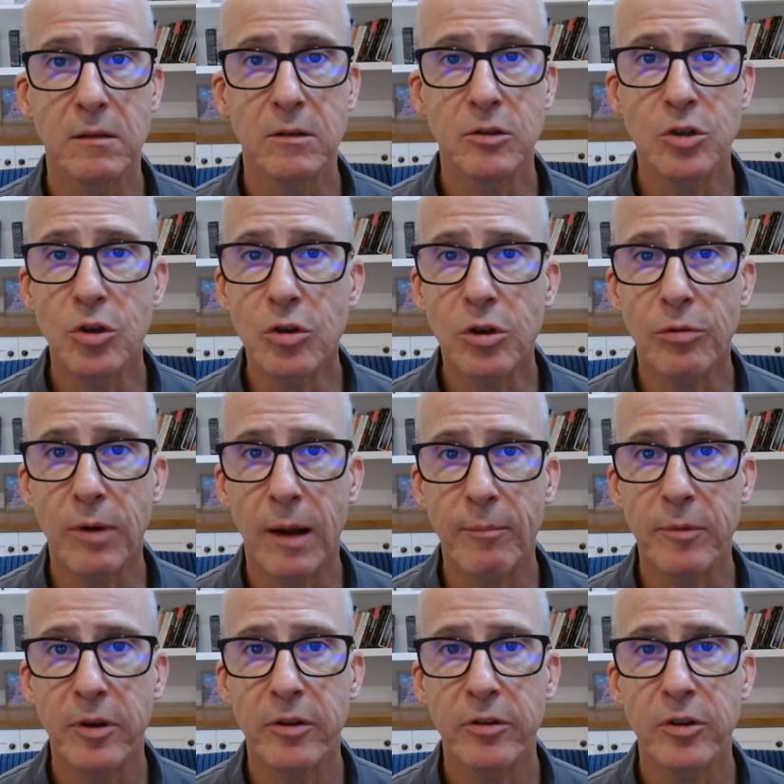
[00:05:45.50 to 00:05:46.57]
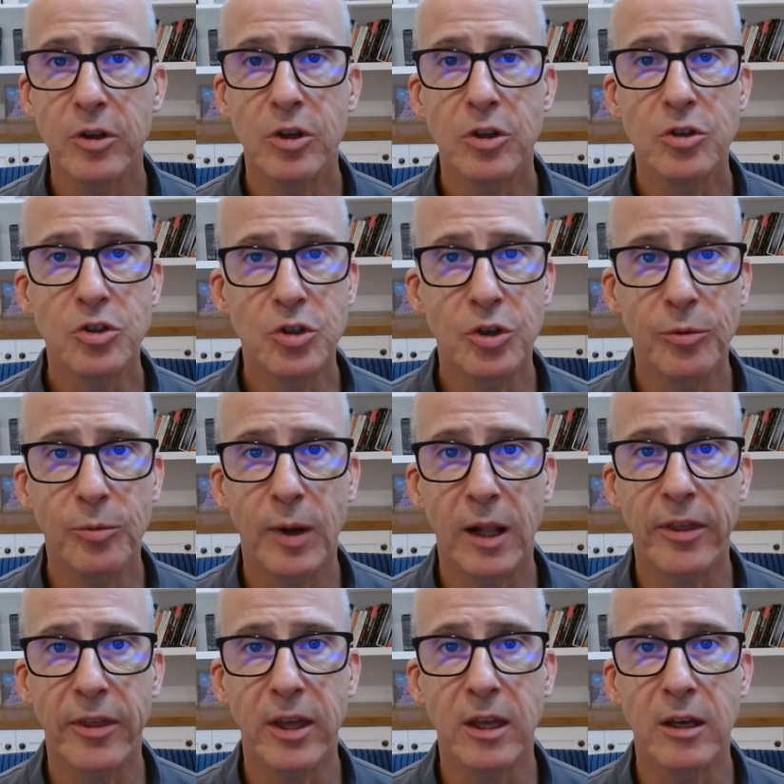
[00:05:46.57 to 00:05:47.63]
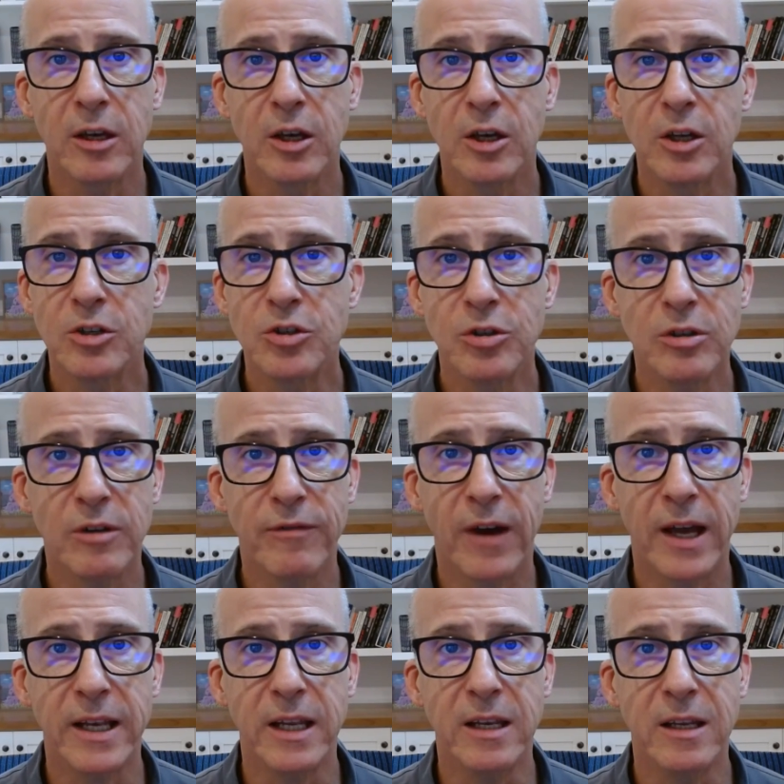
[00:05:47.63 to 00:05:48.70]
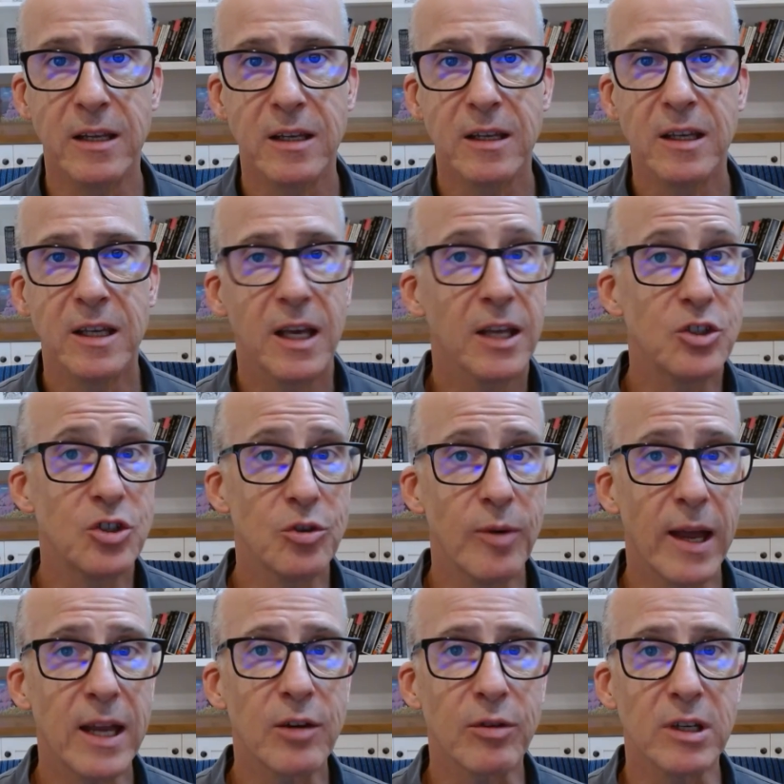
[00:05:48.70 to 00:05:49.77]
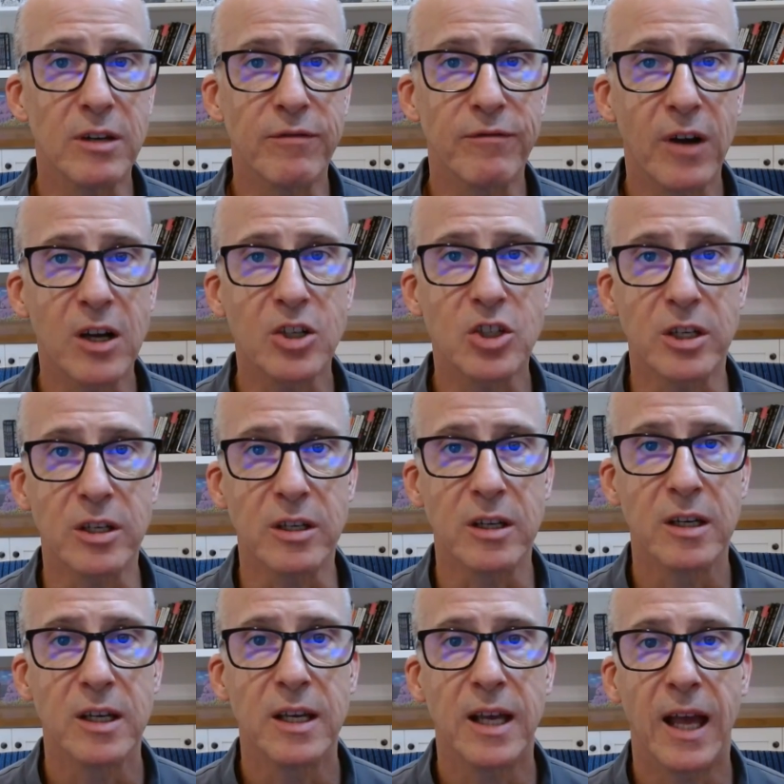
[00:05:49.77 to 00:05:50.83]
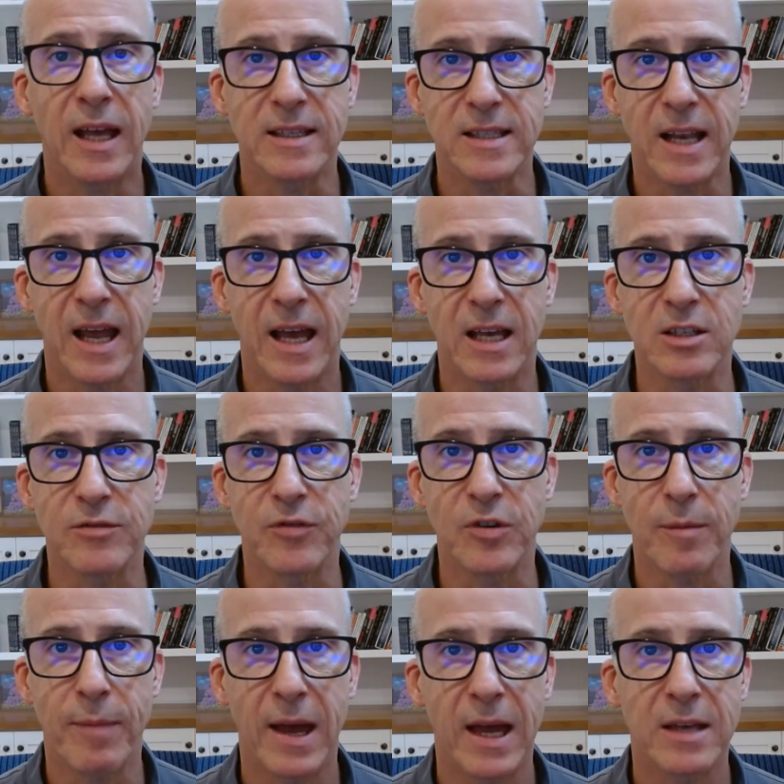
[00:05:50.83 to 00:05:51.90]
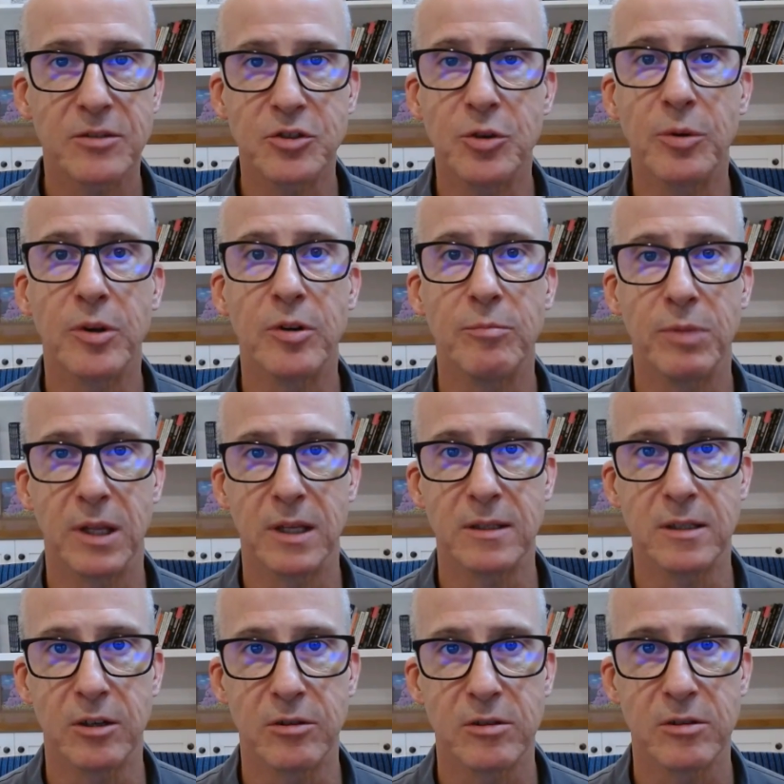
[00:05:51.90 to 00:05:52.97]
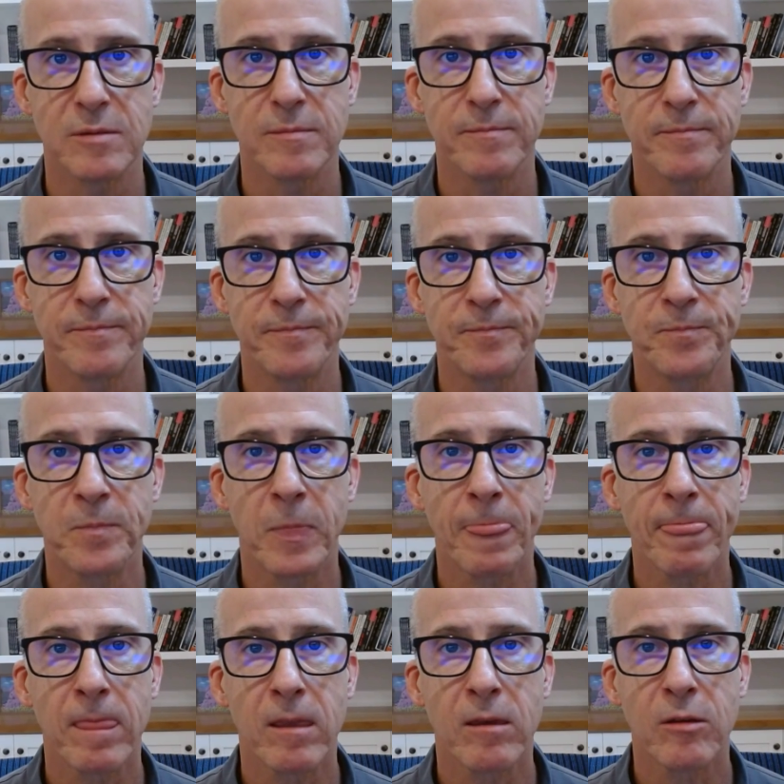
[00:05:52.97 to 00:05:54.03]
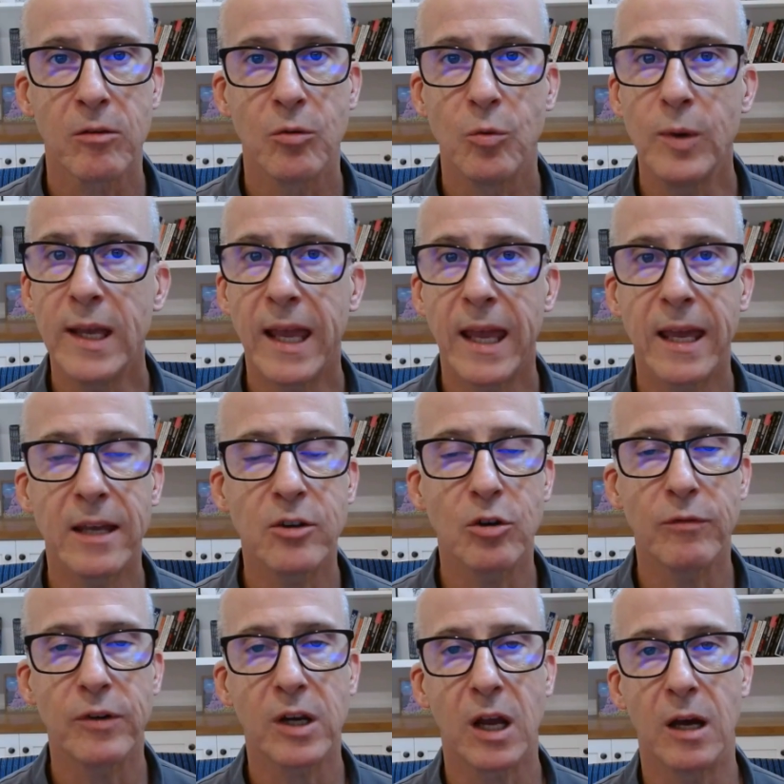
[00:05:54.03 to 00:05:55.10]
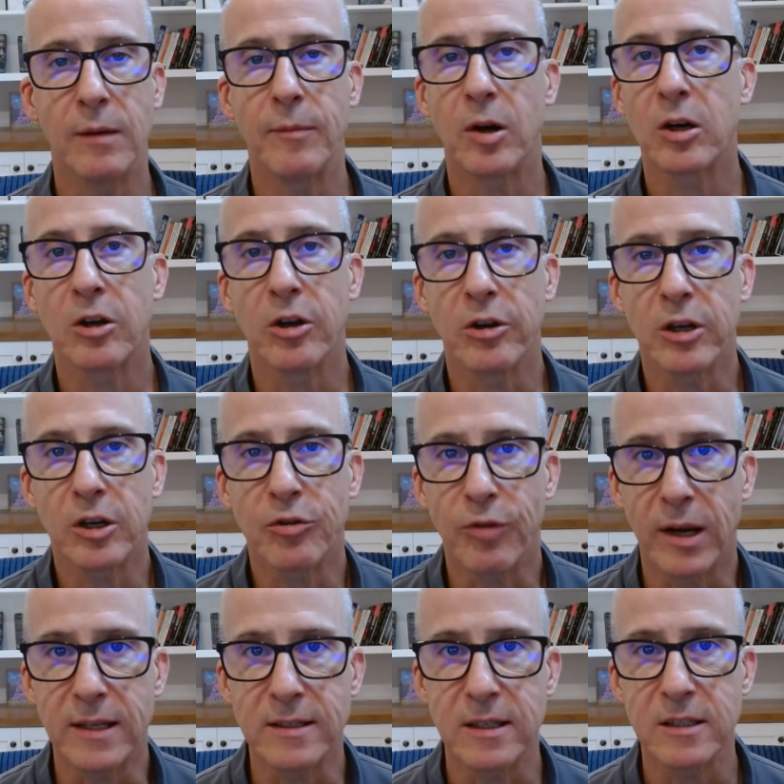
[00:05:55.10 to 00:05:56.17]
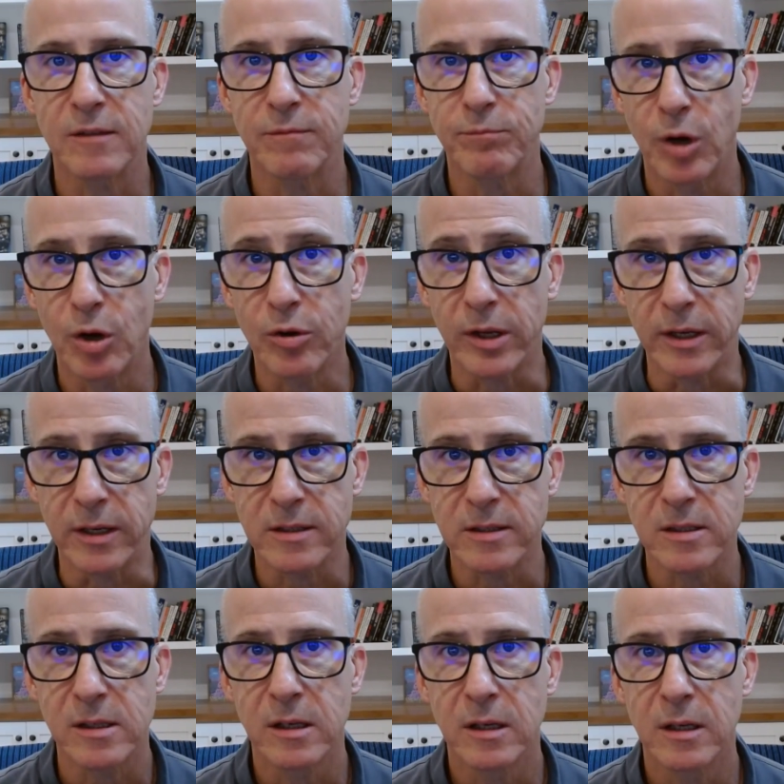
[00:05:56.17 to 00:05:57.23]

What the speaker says: too corrupt, too wealthy, too divided, and too angry to function as it has for the past 200 plus years. We can't overcome our current crisis of brokenness